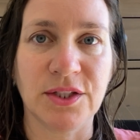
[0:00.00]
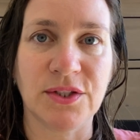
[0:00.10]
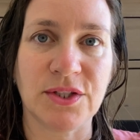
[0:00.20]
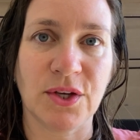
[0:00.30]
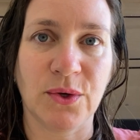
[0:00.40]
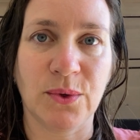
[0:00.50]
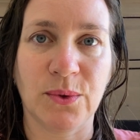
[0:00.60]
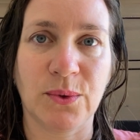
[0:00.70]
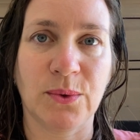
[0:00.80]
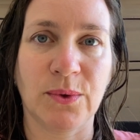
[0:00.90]

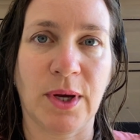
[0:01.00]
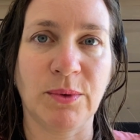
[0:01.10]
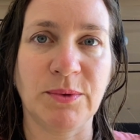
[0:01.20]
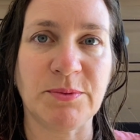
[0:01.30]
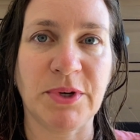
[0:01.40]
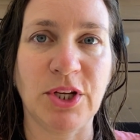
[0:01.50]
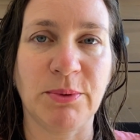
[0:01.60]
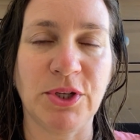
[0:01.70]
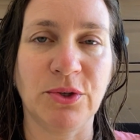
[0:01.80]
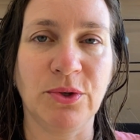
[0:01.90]
So that one was pretty good,
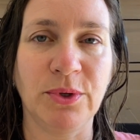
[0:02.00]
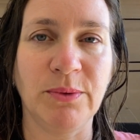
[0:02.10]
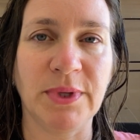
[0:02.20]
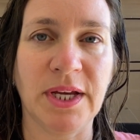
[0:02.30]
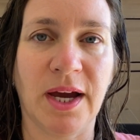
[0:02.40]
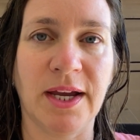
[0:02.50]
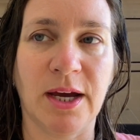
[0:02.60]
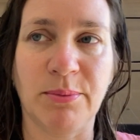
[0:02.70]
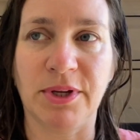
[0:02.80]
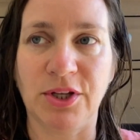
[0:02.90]
but you're going really high
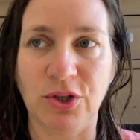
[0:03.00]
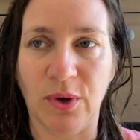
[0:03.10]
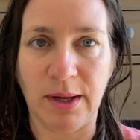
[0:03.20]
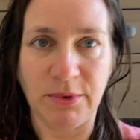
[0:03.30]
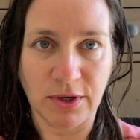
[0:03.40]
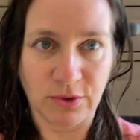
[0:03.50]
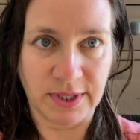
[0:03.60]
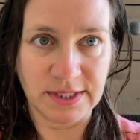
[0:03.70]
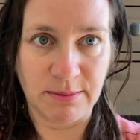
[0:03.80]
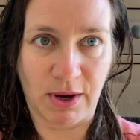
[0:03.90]
up. And you know, I'm not
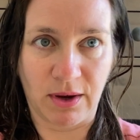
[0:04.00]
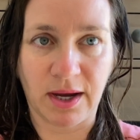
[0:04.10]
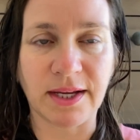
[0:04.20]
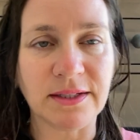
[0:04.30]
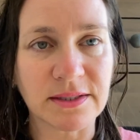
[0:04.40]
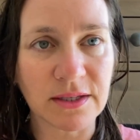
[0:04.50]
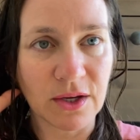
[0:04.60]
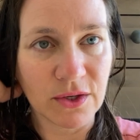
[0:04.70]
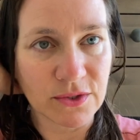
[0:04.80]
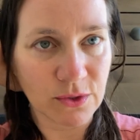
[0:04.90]
crazy about heights.
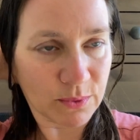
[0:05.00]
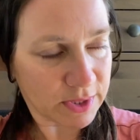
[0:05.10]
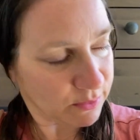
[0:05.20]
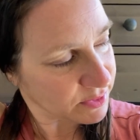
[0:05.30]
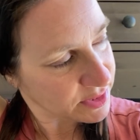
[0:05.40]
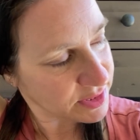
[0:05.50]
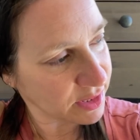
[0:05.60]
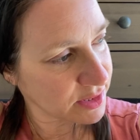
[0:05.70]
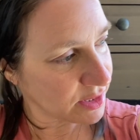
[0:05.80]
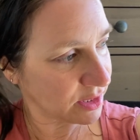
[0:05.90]
So when I was
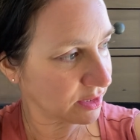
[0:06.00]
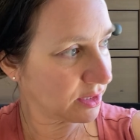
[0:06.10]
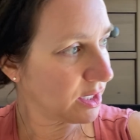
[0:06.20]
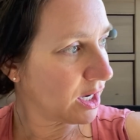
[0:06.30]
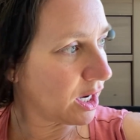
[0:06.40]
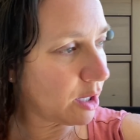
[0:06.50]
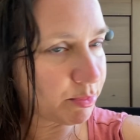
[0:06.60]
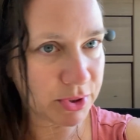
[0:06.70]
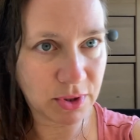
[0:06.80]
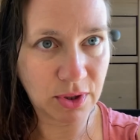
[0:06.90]
standing
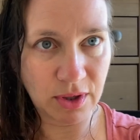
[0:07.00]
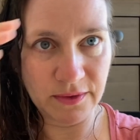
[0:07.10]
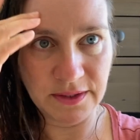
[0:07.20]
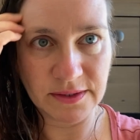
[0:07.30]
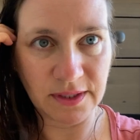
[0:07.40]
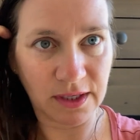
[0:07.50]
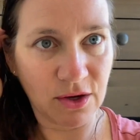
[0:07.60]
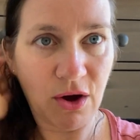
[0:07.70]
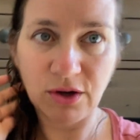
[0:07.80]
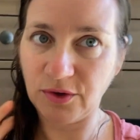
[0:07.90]
up on these like
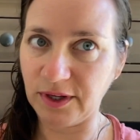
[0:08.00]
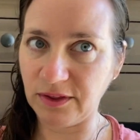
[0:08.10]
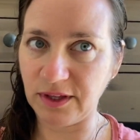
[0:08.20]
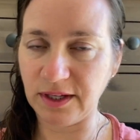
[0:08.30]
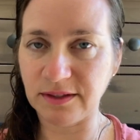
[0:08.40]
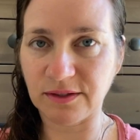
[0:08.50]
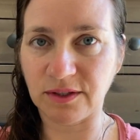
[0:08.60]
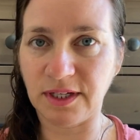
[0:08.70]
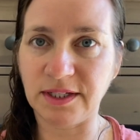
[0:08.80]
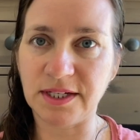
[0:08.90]
concrete things
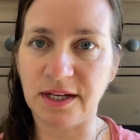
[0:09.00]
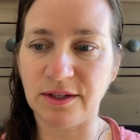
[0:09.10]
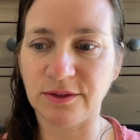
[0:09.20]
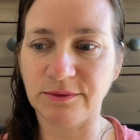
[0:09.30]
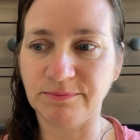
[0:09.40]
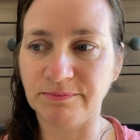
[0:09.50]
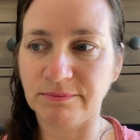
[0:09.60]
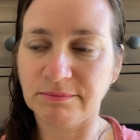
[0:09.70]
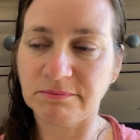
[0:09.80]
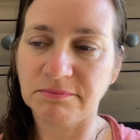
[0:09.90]
looking down,
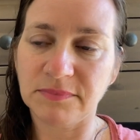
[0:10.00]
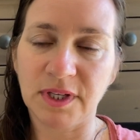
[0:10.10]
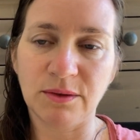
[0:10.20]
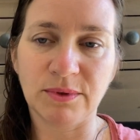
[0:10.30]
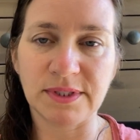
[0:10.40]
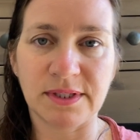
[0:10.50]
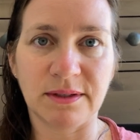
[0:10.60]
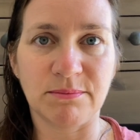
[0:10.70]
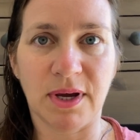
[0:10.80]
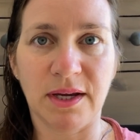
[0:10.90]
it
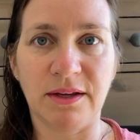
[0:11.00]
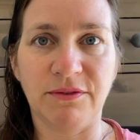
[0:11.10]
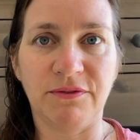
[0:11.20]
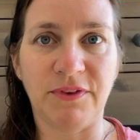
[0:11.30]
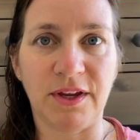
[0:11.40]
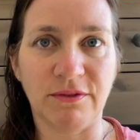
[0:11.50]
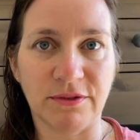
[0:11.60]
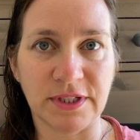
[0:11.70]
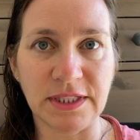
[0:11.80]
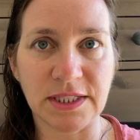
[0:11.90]
wasn't my
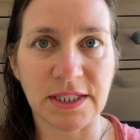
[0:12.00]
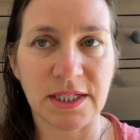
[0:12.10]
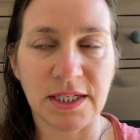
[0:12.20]
favorite.